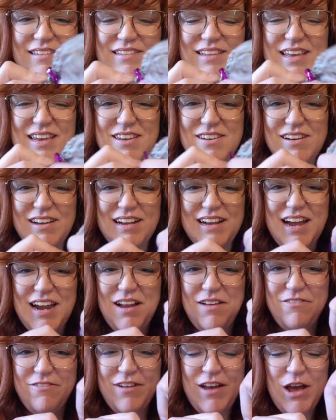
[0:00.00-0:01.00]
See, you can kind
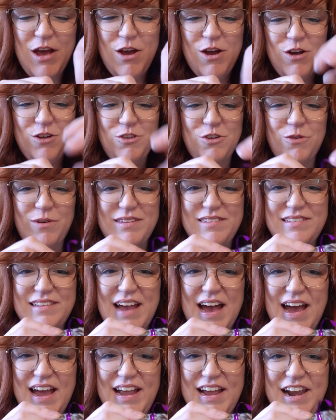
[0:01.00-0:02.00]
of twist
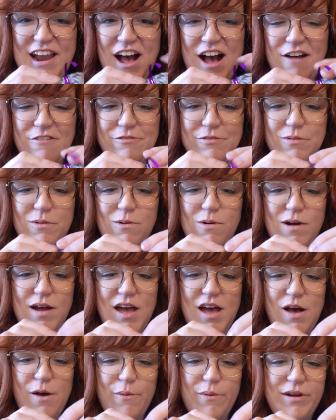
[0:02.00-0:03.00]
tie it off.
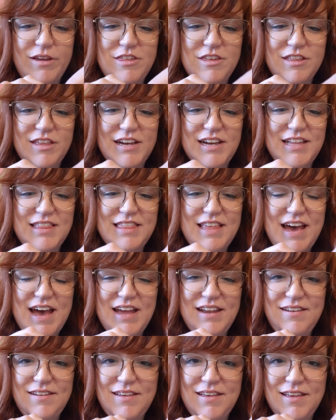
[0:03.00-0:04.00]
Wow, would you look at
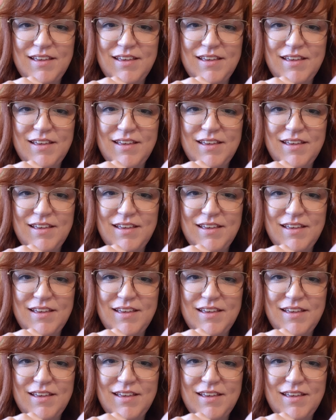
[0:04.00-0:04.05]
that?